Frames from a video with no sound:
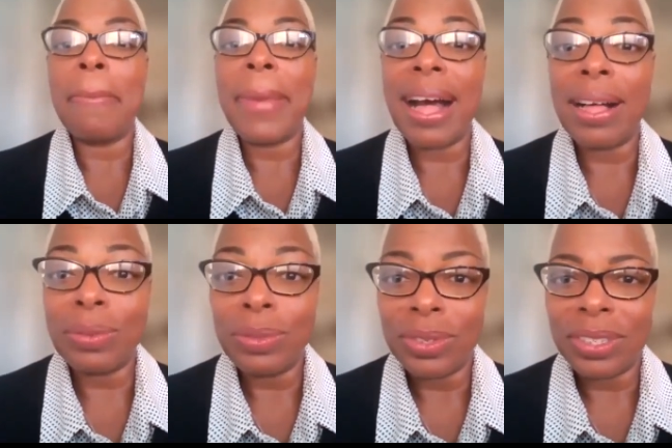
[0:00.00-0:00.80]

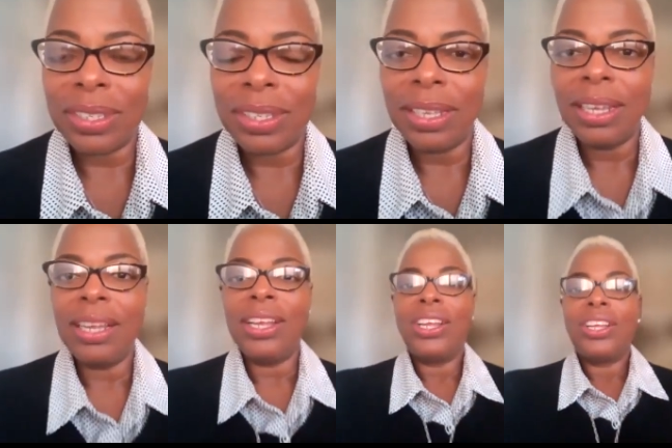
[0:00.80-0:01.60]
amount. yes.
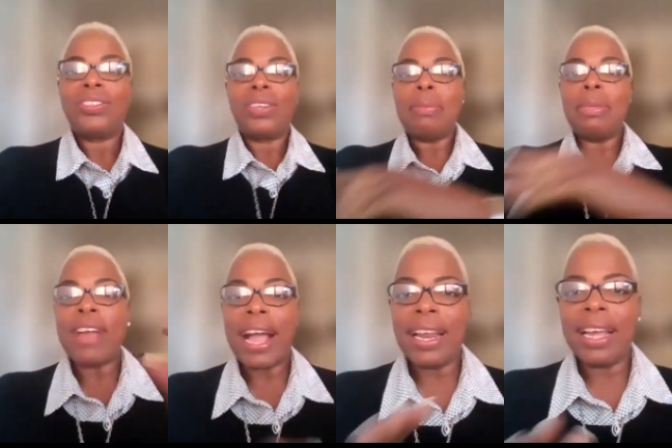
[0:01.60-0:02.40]
So let me
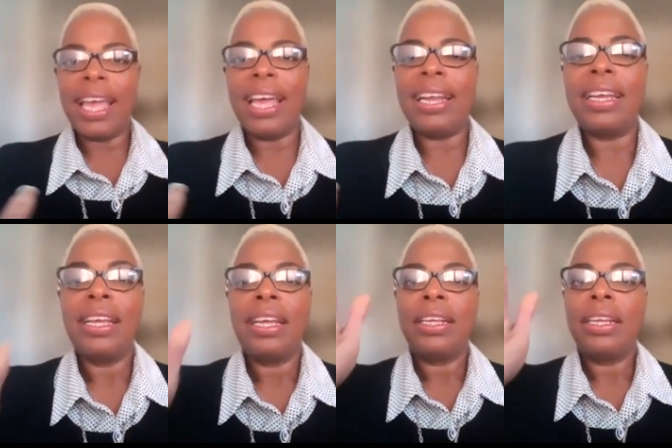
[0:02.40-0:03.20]
track it again.
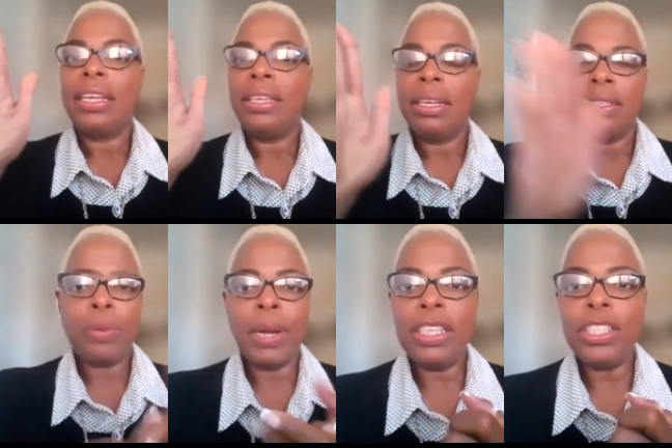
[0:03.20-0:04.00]

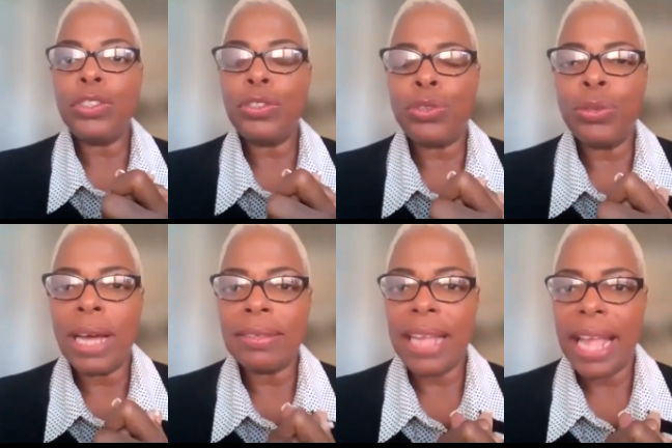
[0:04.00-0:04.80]
20,
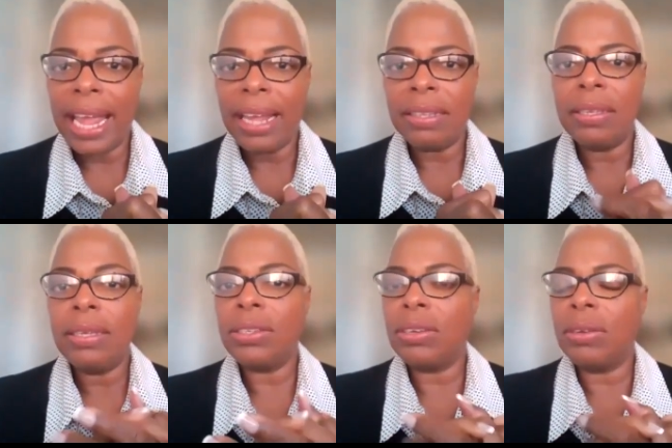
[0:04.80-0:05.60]
2008,
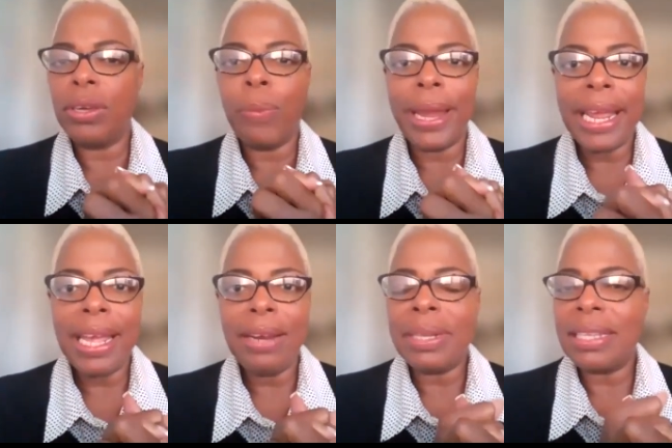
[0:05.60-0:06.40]
you, you went
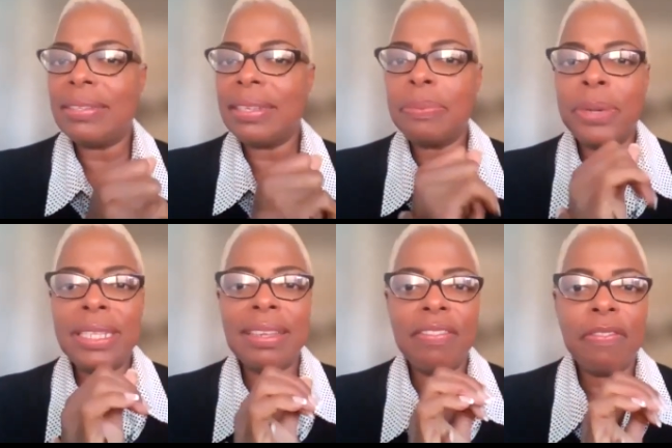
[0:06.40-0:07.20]
in with a
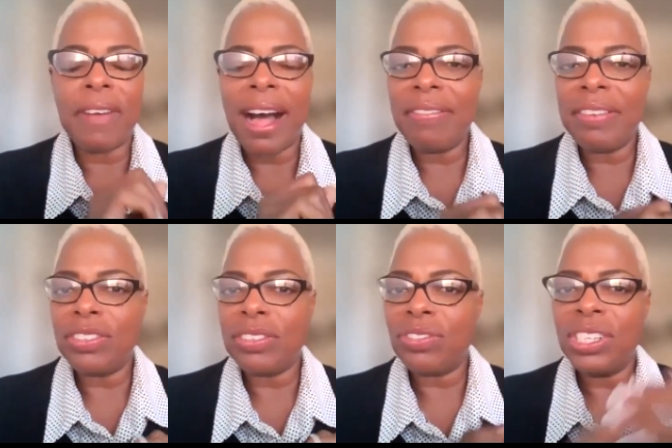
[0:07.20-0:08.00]
6.75
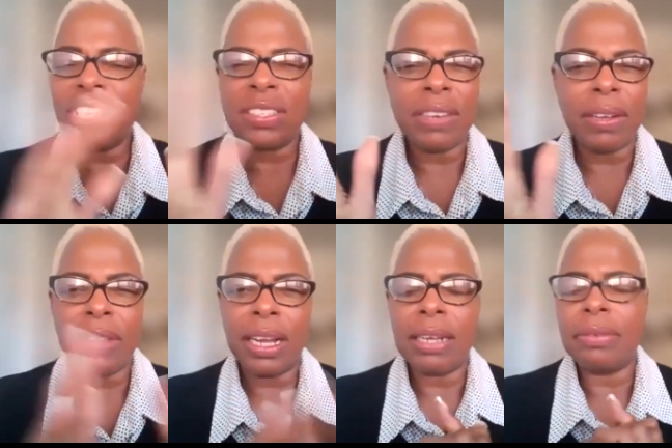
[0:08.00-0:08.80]
interest rate, just around